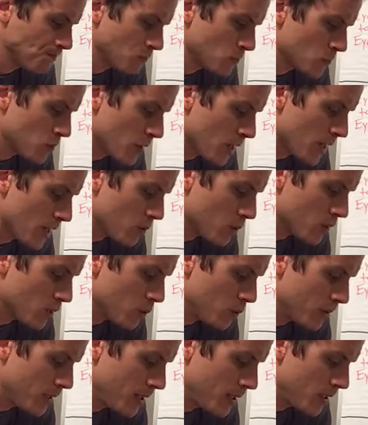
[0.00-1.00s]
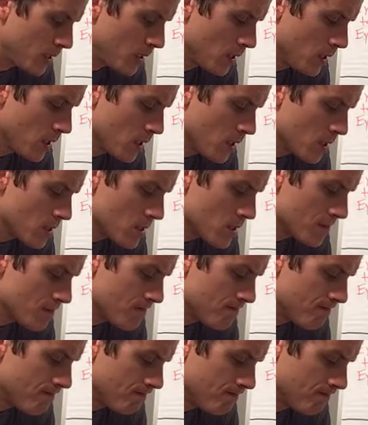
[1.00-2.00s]
So how can we,
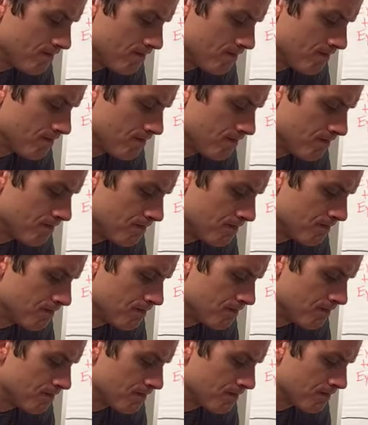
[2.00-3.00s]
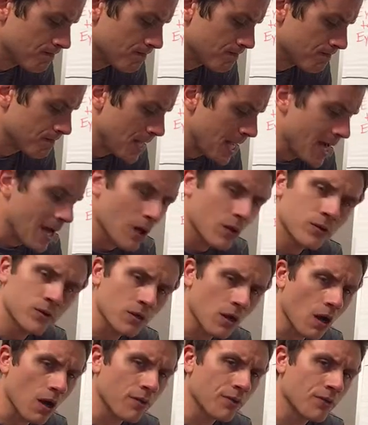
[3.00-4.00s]
how does
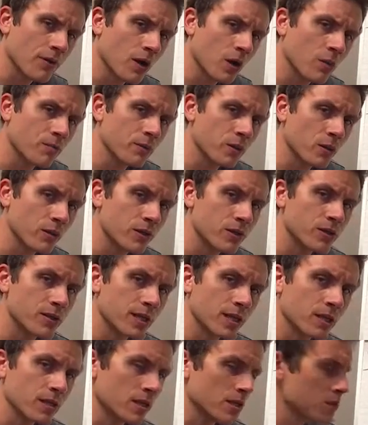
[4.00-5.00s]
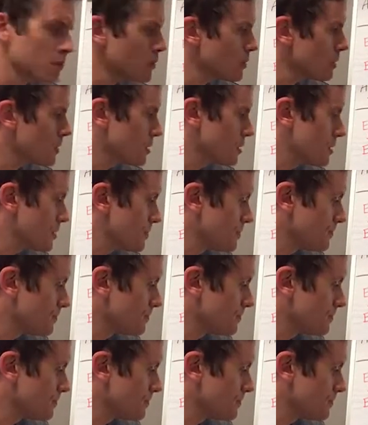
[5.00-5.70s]
the author help you understand this word?